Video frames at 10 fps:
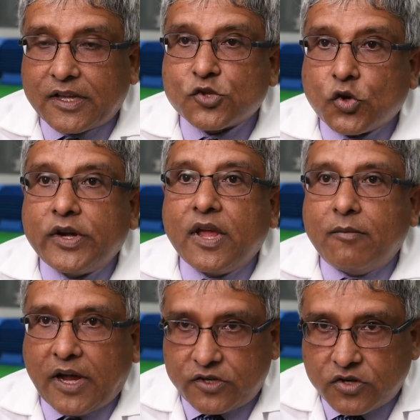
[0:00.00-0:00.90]
Like
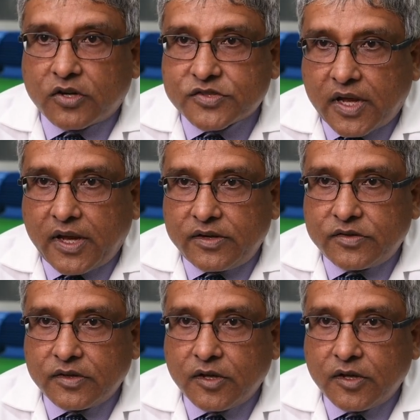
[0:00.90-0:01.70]
sodium hydroxide,